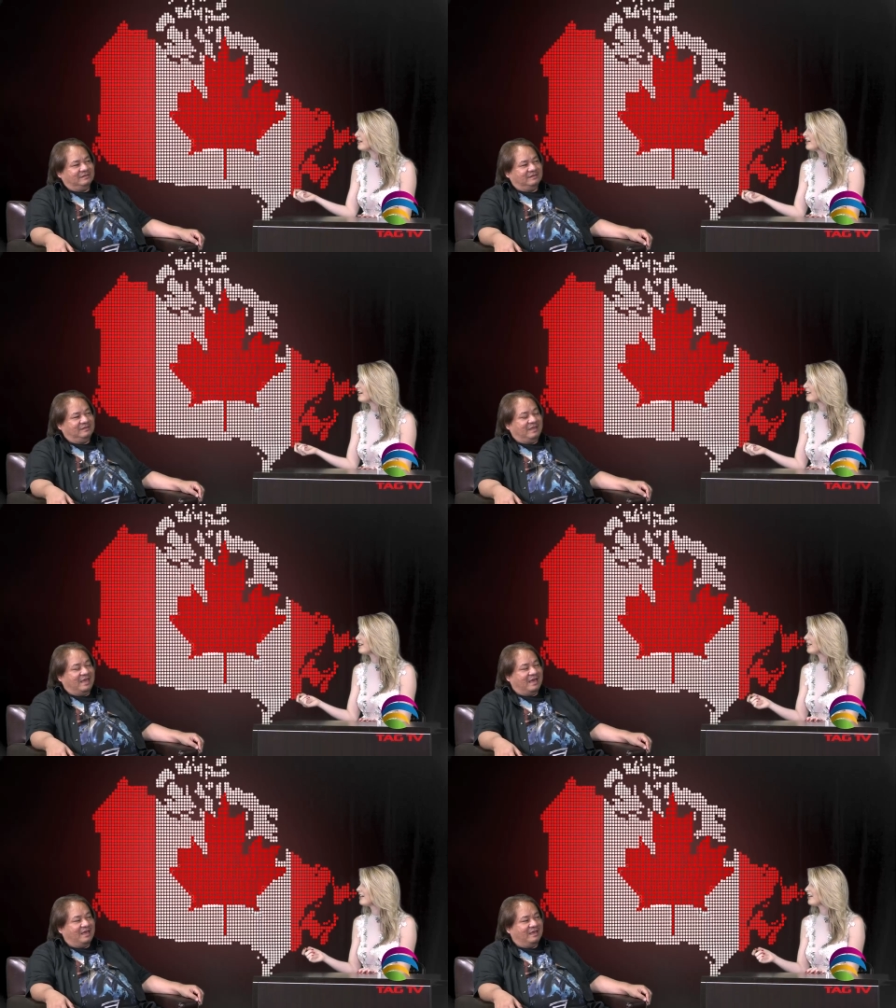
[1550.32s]

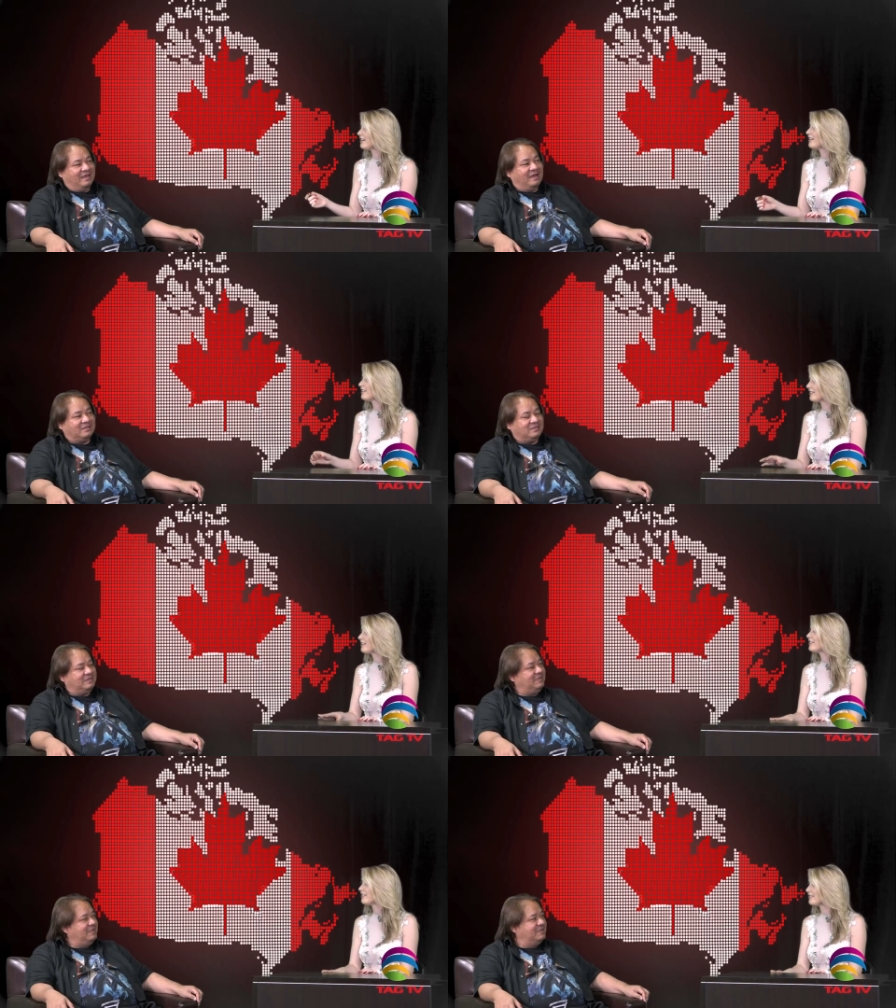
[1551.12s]
Yeah, actually,
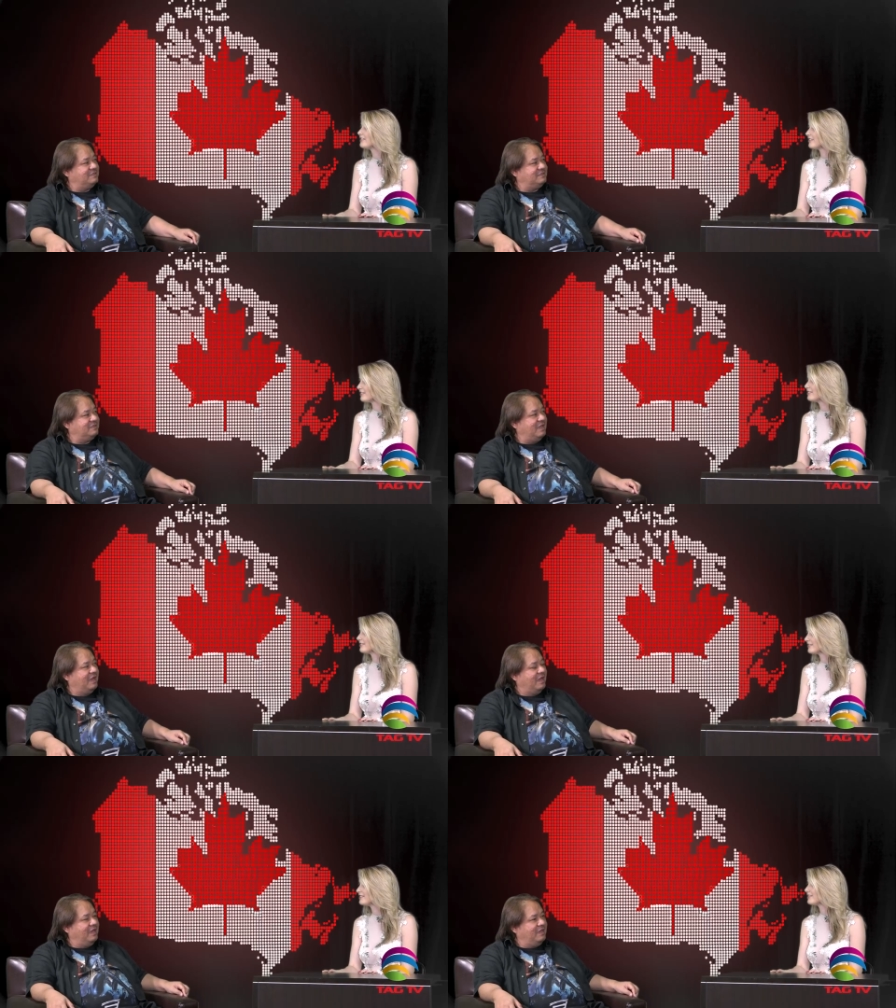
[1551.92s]
yes.
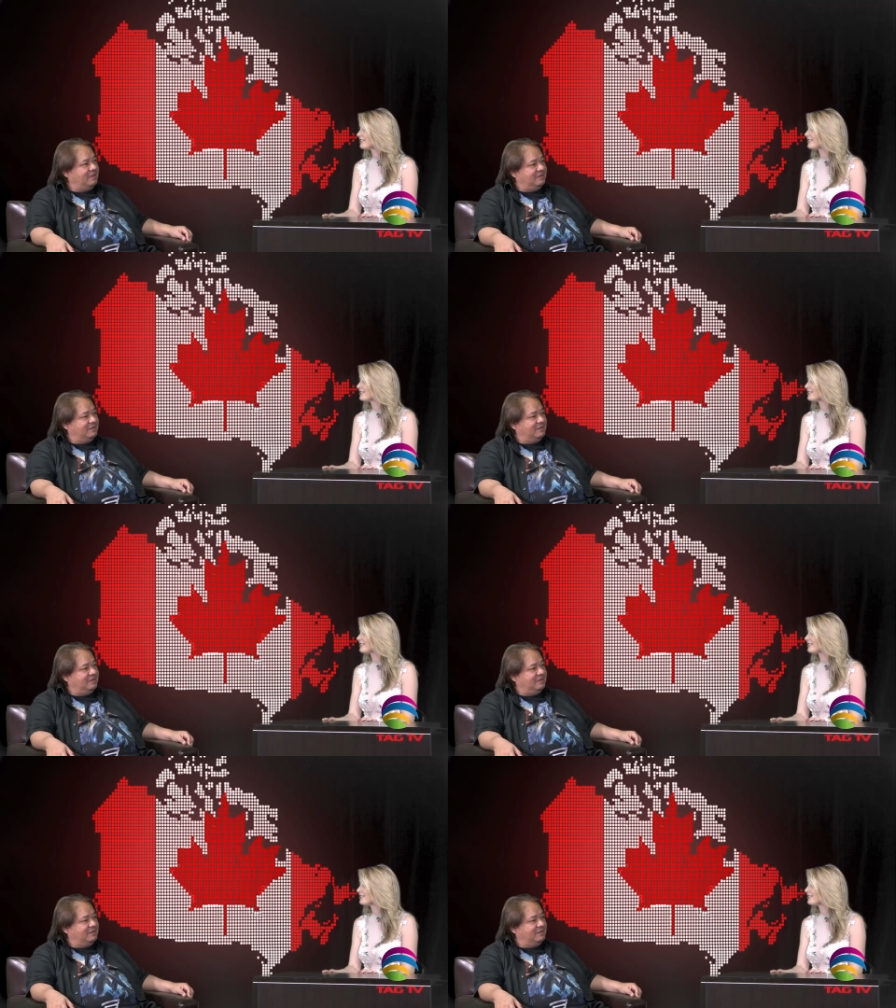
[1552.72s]
I, I